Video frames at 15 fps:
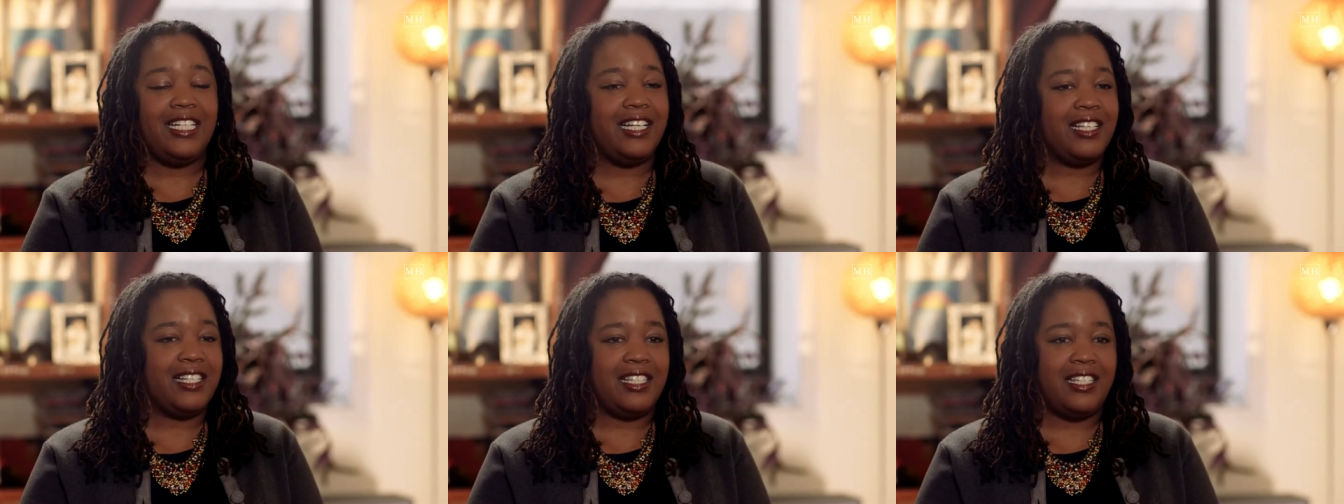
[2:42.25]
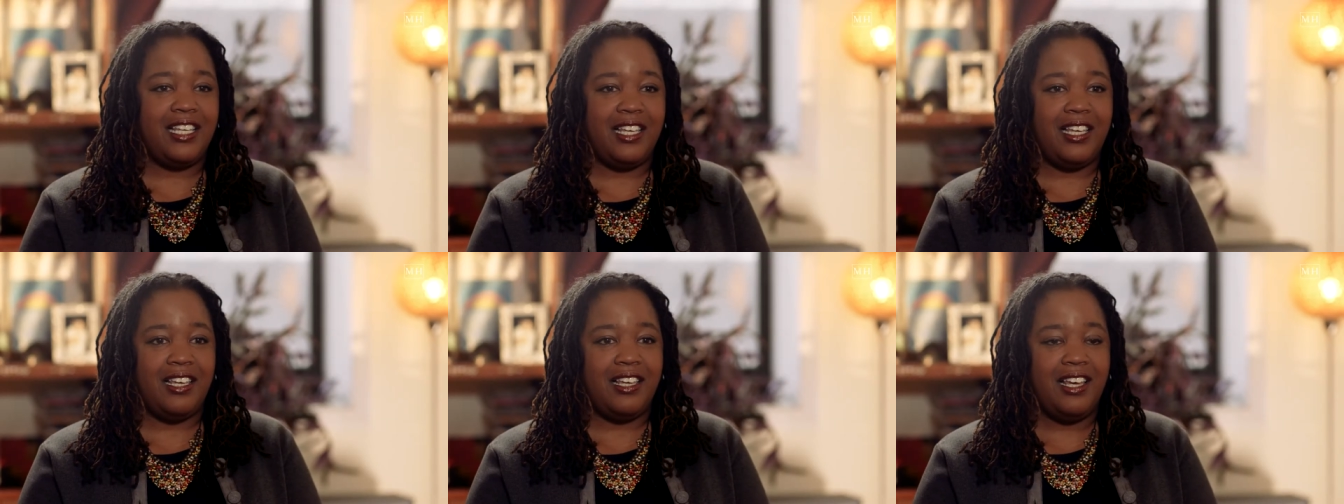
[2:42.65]
didn't
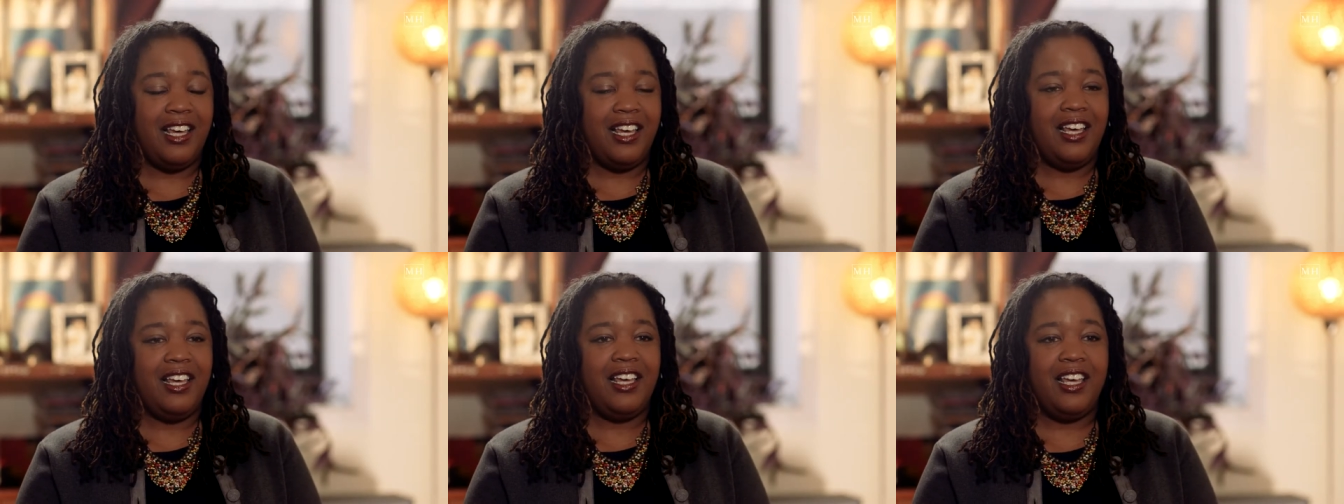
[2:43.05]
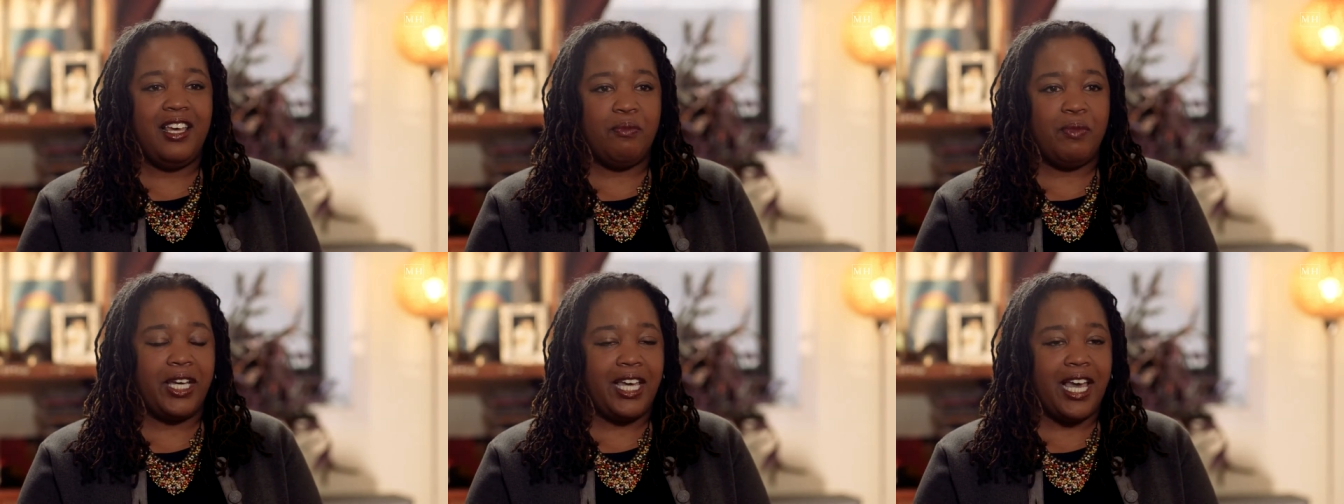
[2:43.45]
see
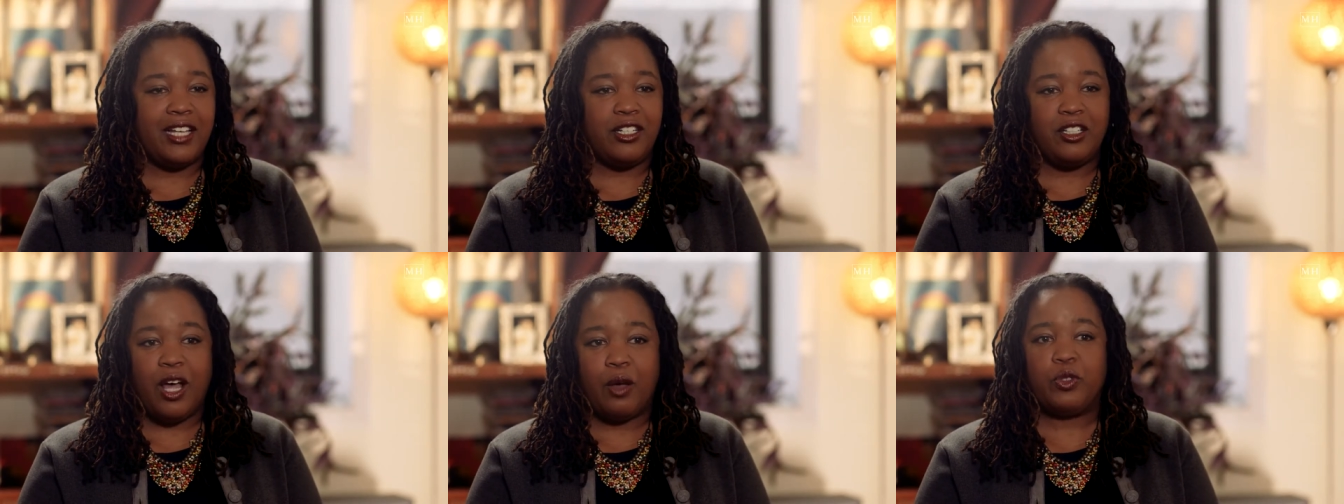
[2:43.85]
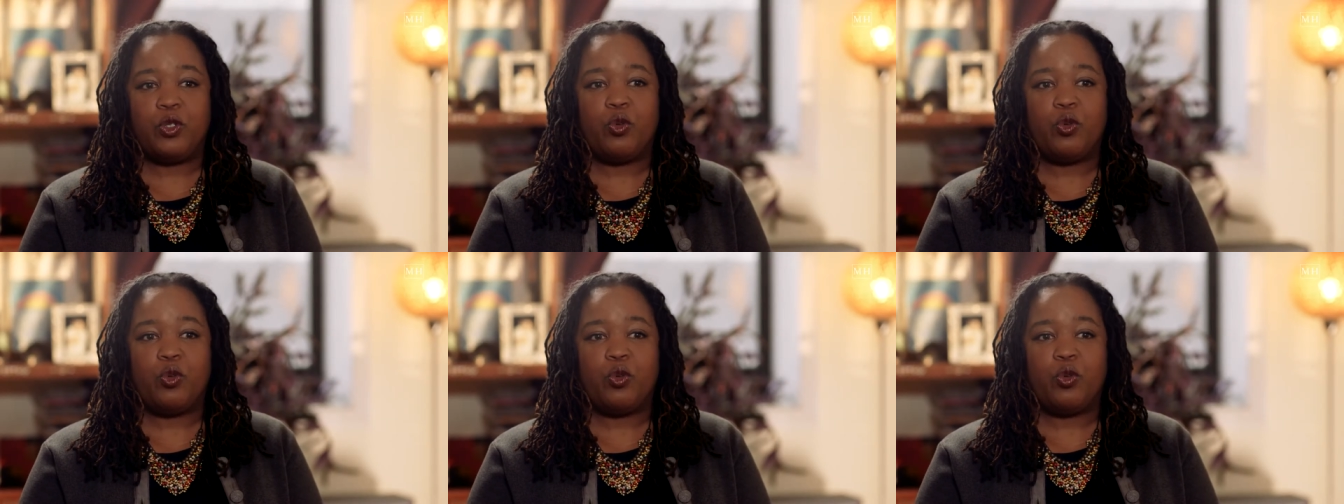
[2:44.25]
him again till I was